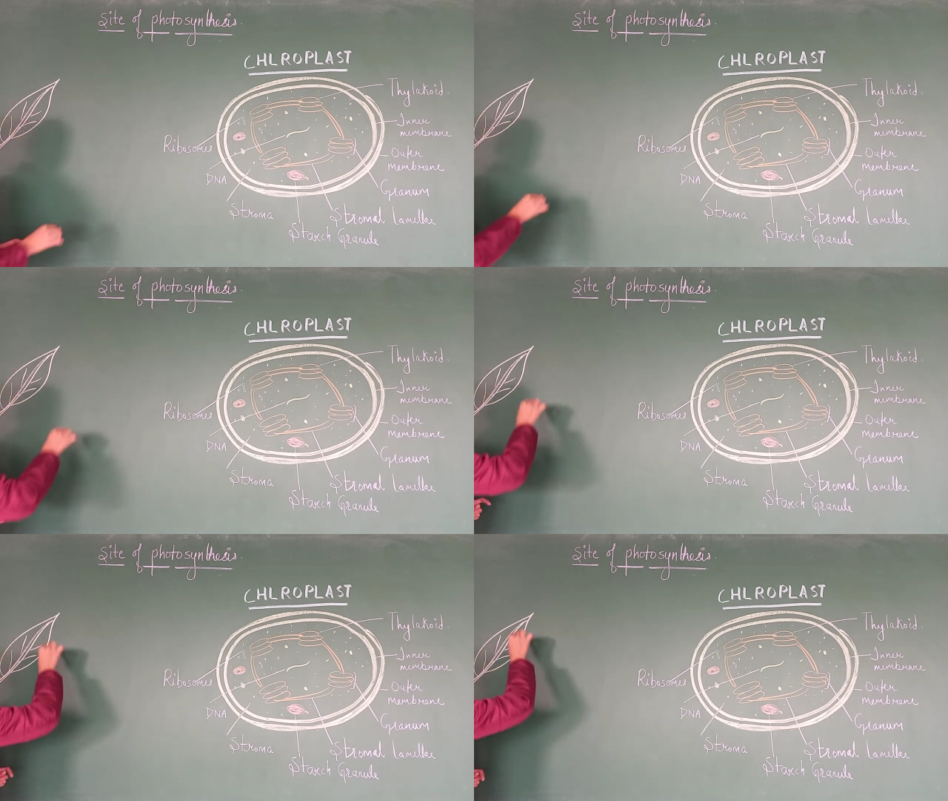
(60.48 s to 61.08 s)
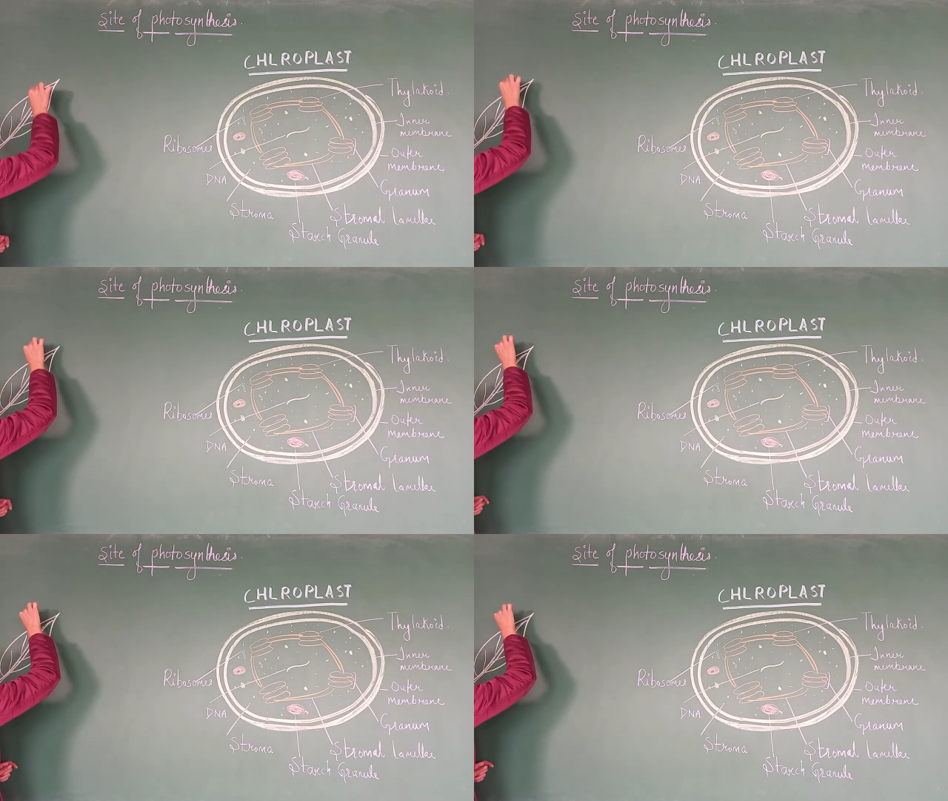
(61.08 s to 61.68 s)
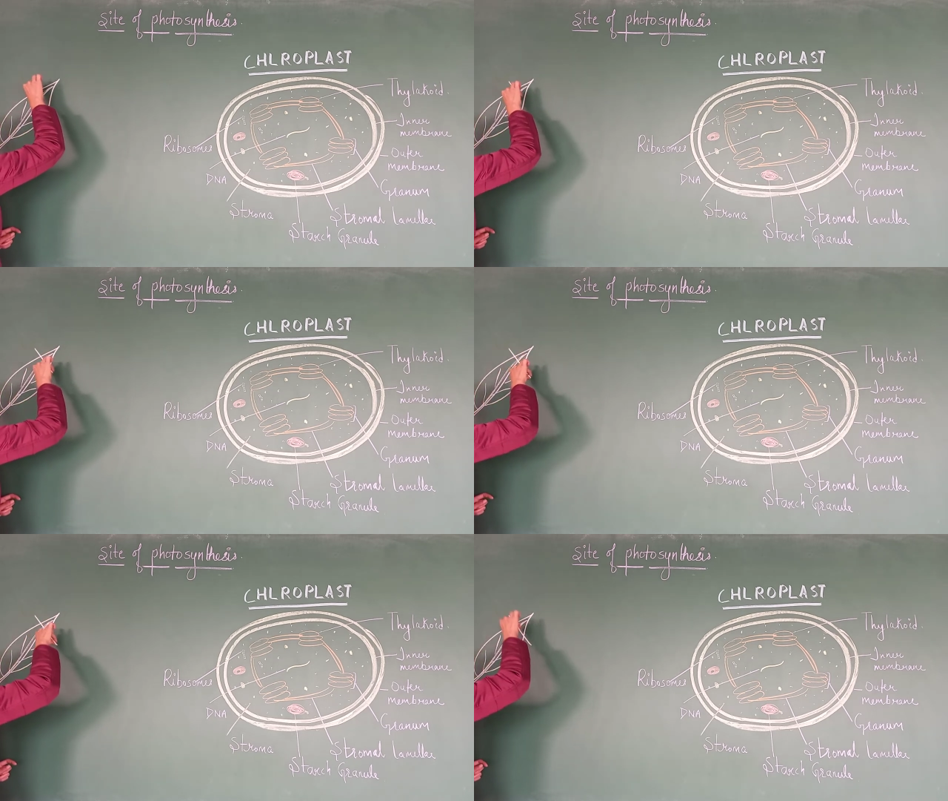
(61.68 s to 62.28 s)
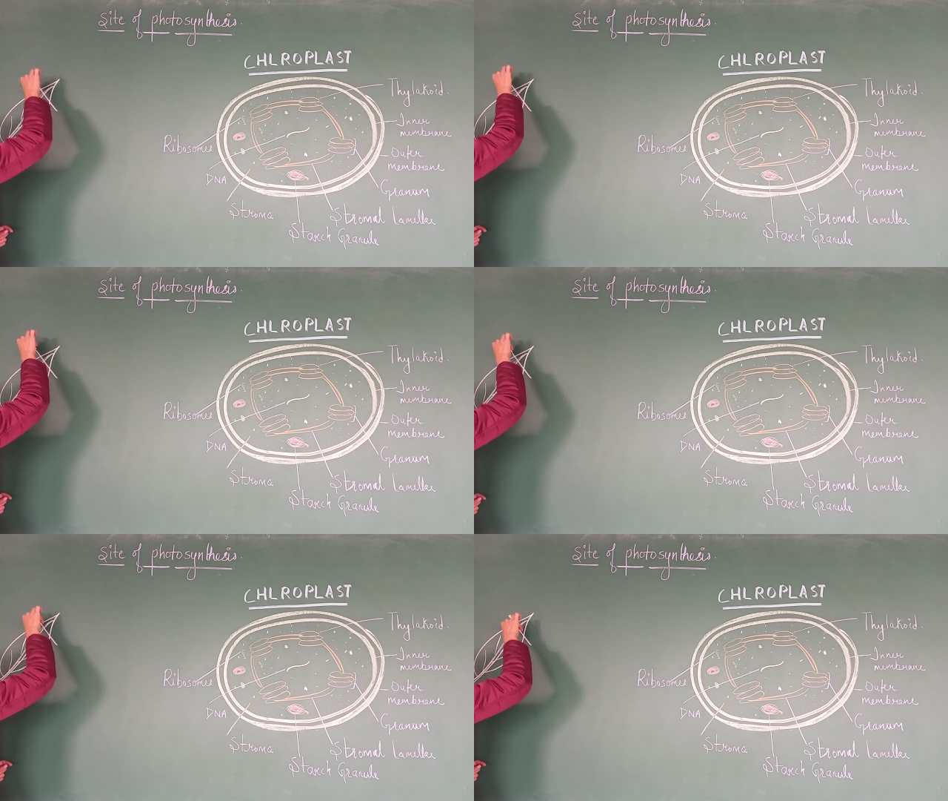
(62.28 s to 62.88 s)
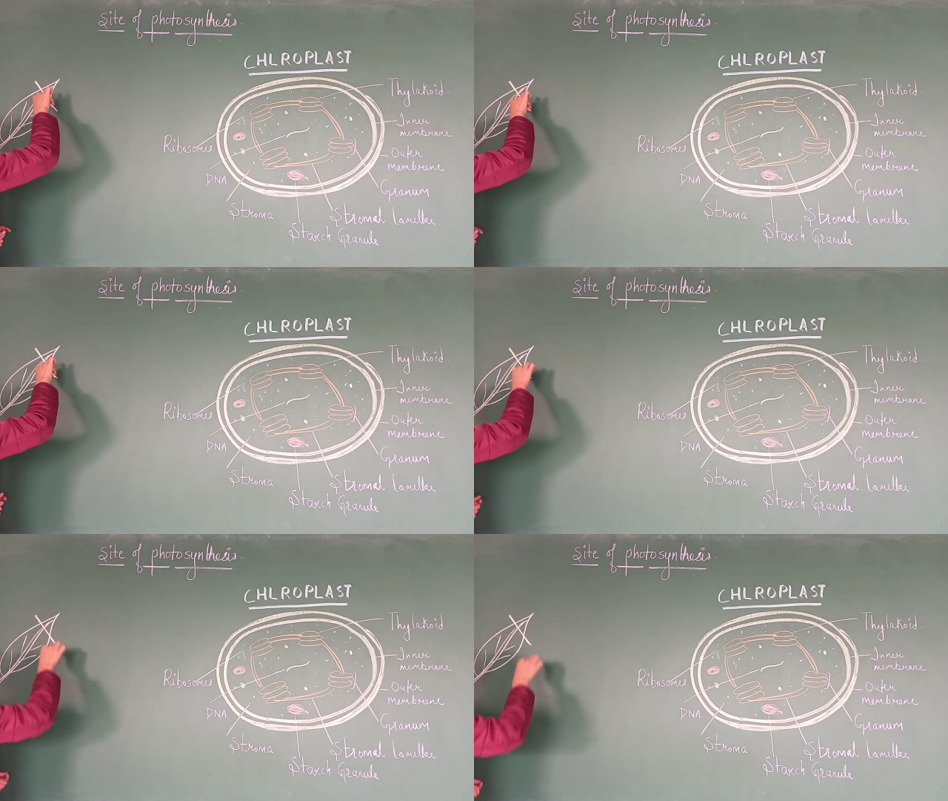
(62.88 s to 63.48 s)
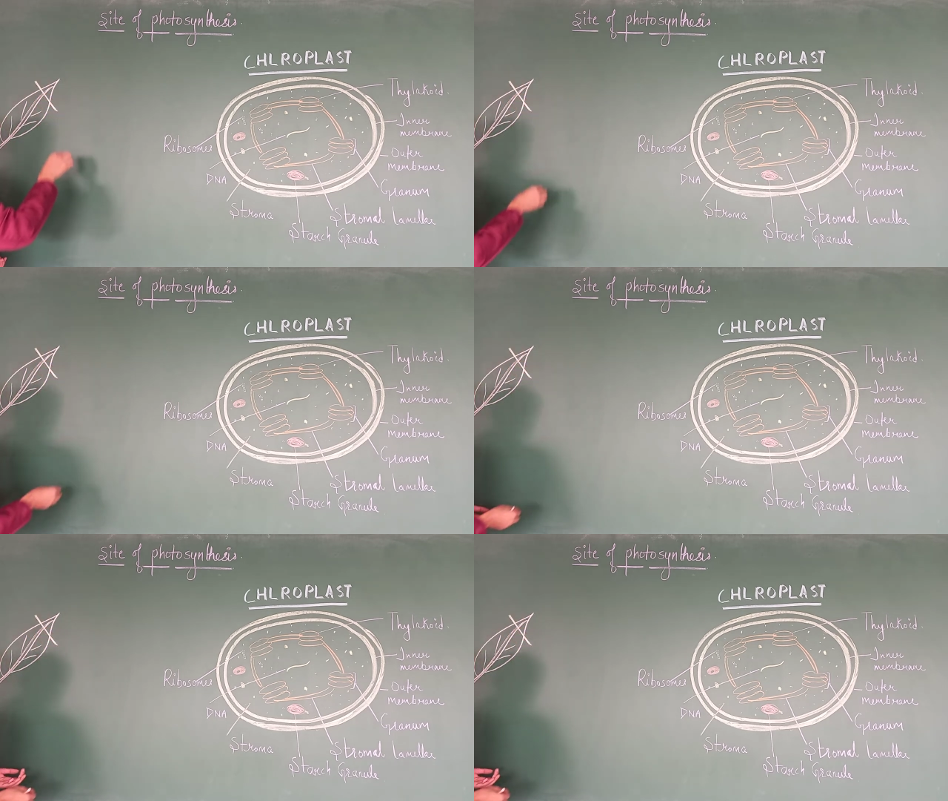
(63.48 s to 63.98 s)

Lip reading: Nobody's mouth can be seen.